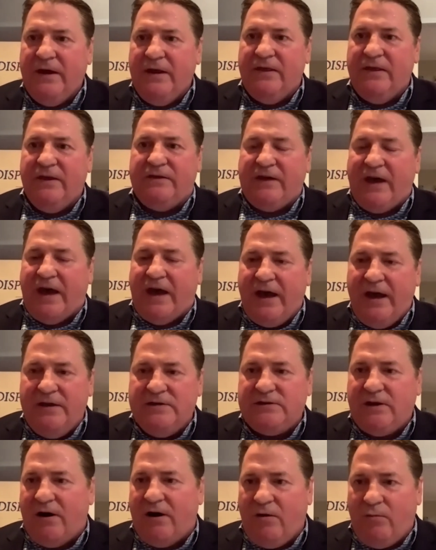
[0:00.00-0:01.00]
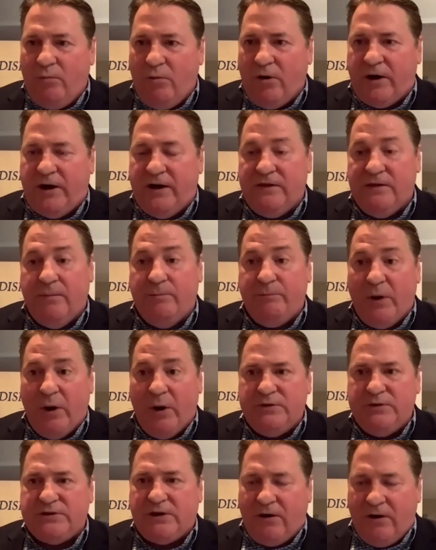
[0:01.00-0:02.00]
The tides aren't working. The
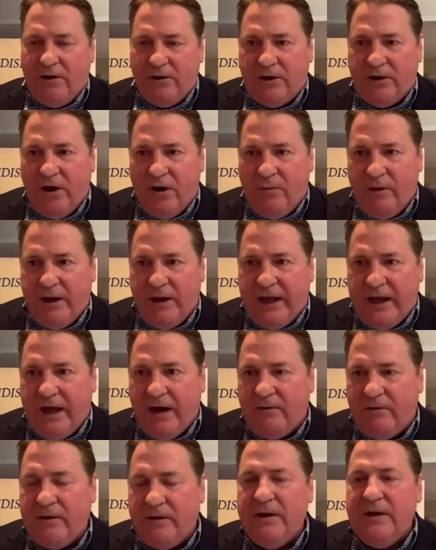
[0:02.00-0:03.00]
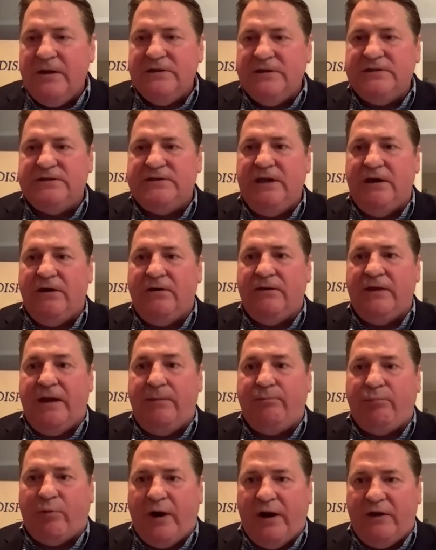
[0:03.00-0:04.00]
boats aren't going out. Still, they
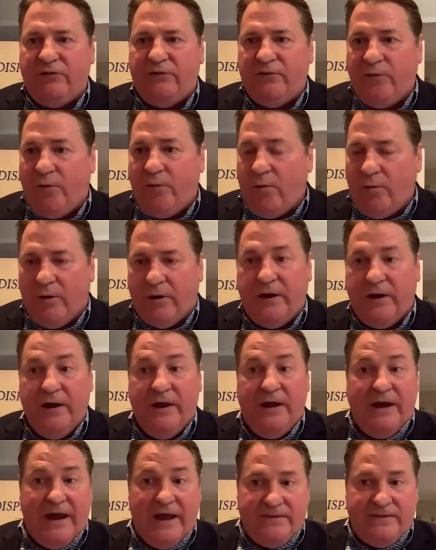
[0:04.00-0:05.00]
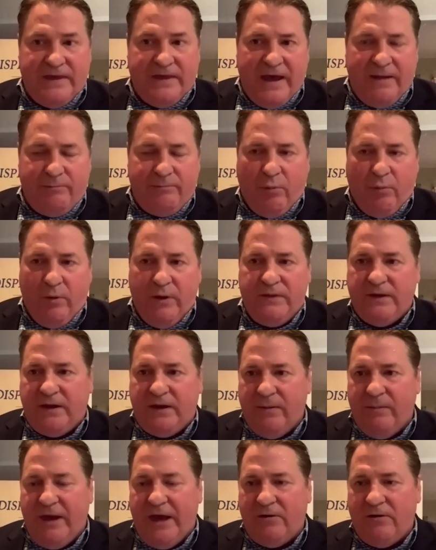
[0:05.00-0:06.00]
press forward. At that point, the
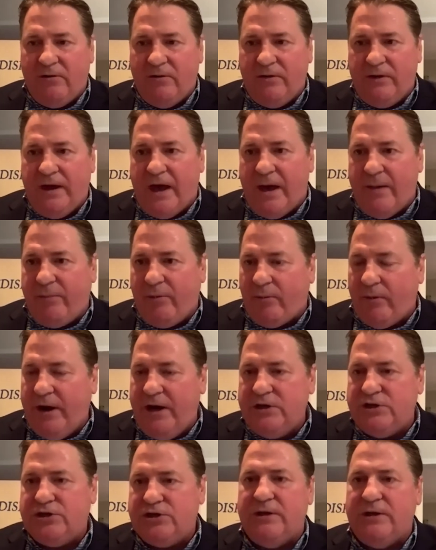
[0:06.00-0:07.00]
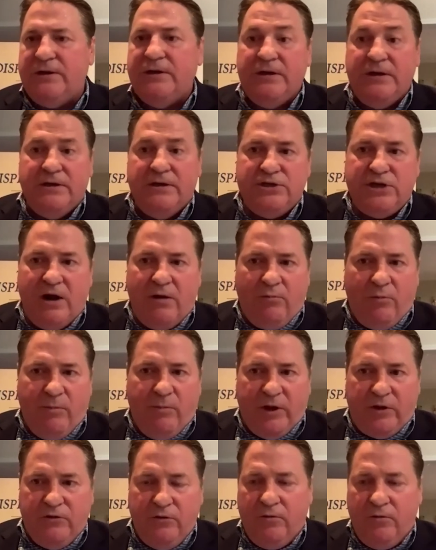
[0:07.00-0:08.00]
commander of the operation, General
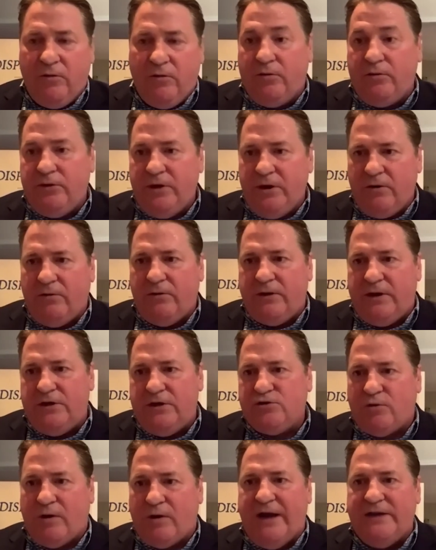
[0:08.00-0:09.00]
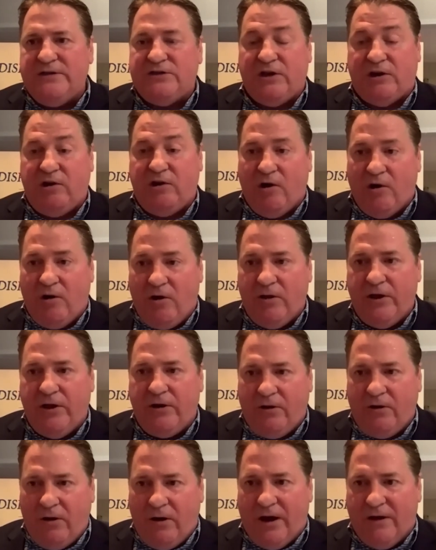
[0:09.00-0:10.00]
McDougall, literally tries to call it
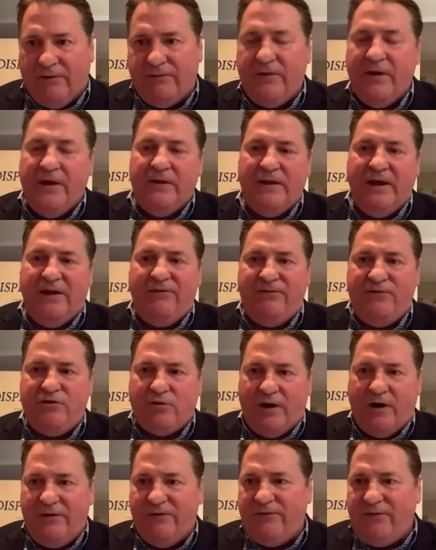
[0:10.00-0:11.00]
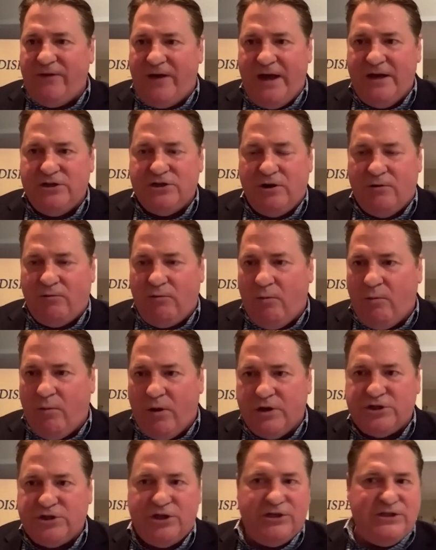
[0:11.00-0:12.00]
off. They try to find General
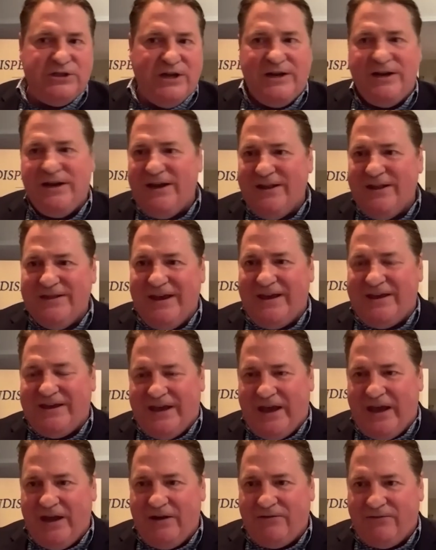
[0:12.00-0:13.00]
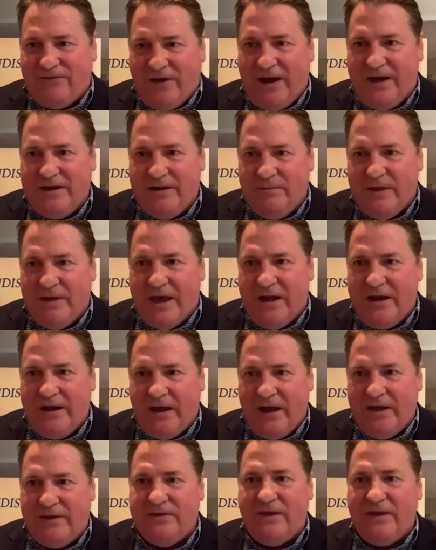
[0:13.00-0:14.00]
Washington. They can't find him that
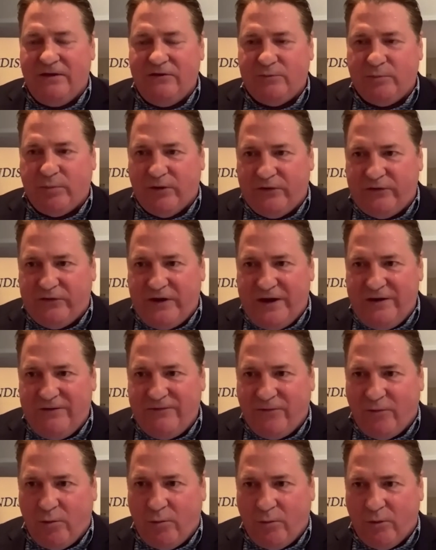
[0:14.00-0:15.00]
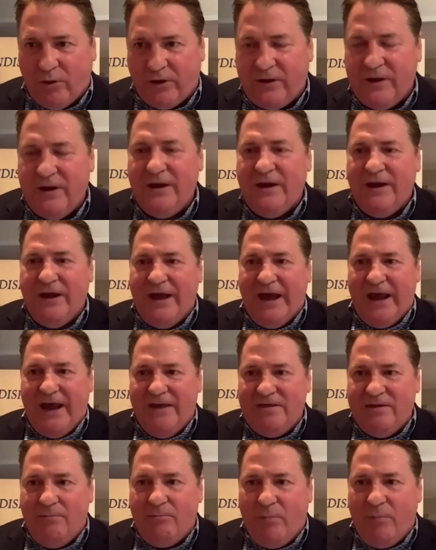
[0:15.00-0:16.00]
night. Things proceed forward.
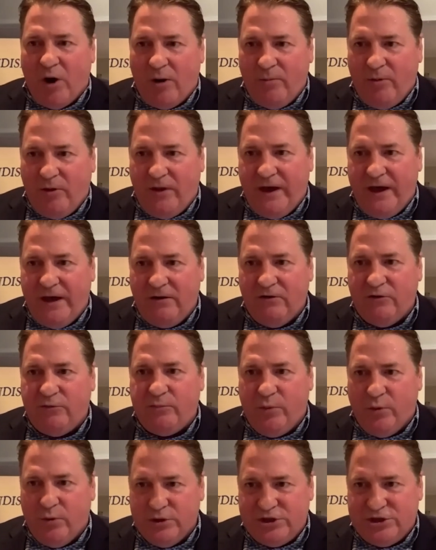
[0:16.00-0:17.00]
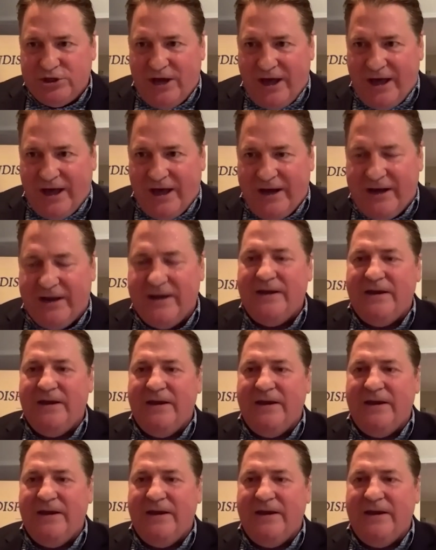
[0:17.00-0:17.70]
And the Marbleheaders push on.